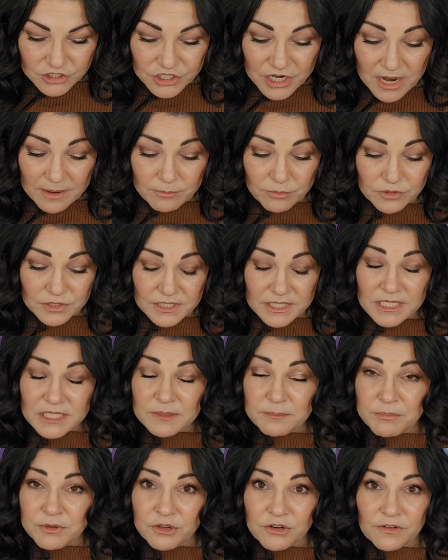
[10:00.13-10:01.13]
Shop was
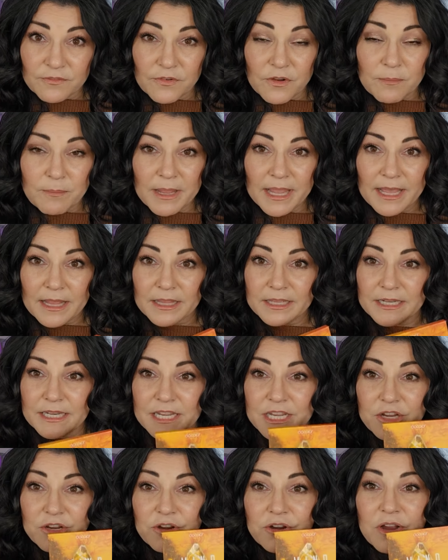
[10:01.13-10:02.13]
this beautiful palette
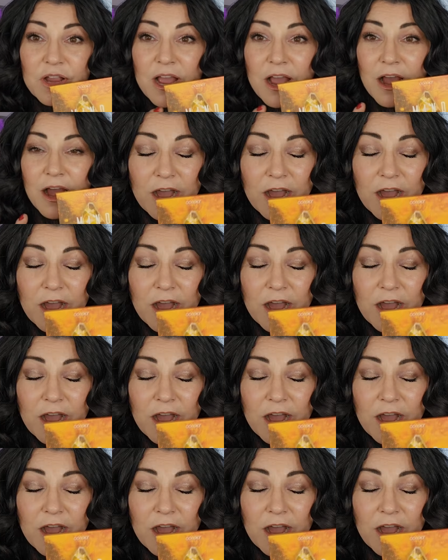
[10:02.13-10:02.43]
here.